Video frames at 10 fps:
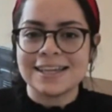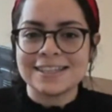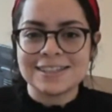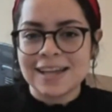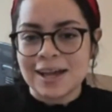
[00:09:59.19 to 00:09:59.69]

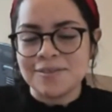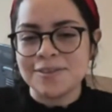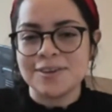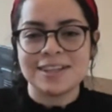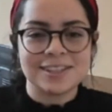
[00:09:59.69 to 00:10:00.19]
it's time for
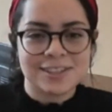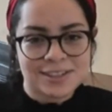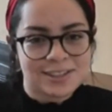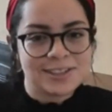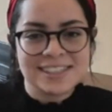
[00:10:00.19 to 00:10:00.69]
you like to learn
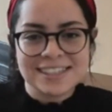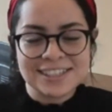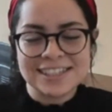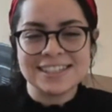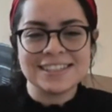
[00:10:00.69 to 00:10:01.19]
the
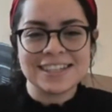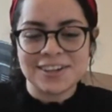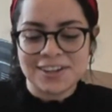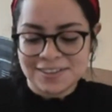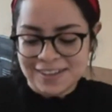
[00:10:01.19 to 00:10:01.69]
traditions and
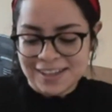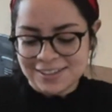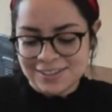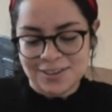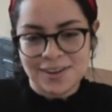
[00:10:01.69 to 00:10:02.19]
all of
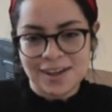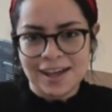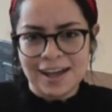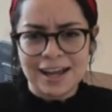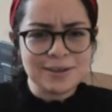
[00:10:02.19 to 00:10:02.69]
that. So
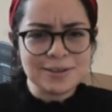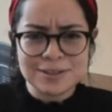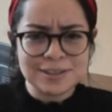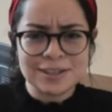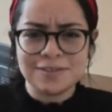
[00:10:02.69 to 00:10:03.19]
and I was always
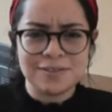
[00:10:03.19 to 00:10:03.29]
looking